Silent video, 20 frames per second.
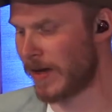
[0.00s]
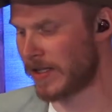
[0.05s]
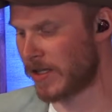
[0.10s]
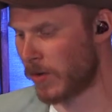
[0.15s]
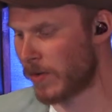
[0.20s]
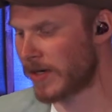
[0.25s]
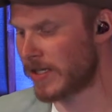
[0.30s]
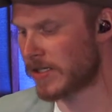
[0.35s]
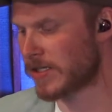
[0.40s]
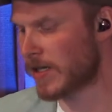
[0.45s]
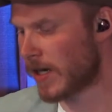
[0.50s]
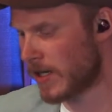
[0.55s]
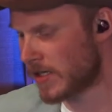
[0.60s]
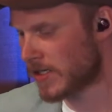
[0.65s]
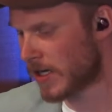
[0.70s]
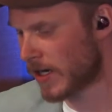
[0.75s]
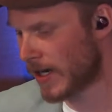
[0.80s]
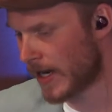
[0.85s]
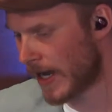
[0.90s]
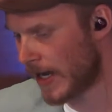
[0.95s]
Don't worry, it's not
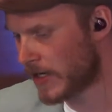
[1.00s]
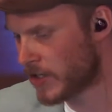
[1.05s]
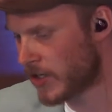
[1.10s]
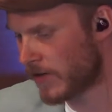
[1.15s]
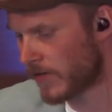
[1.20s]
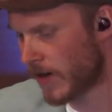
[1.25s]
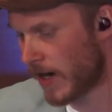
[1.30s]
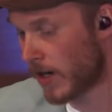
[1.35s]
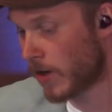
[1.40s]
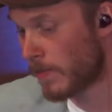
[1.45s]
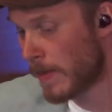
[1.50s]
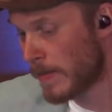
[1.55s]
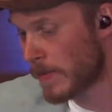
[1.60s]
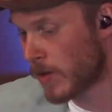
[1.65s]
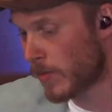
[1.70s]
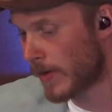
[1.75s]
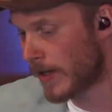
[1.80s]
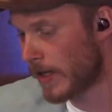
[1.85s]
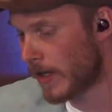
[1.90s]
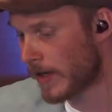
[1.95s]
going to catch you off guard. Or maybe
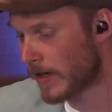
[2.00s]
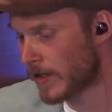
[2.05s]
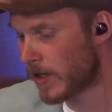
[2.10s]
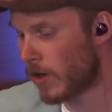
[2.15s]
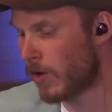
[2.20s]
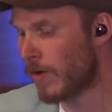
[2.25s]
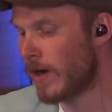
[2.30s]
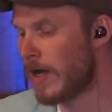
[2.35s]
it will, I don't know.